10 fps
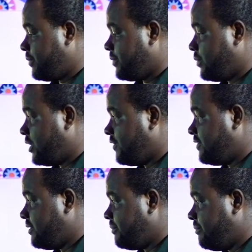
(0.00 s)
one of
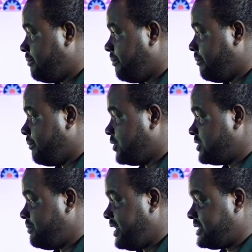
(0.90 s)
the
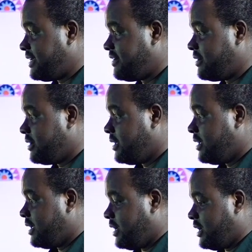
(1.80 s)
most basic
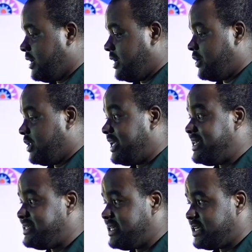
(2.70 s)
or the
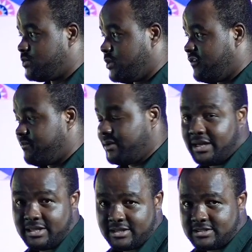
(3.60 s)
easiest way of
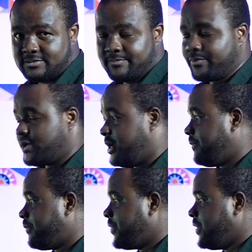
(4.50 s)
playing this. Okay,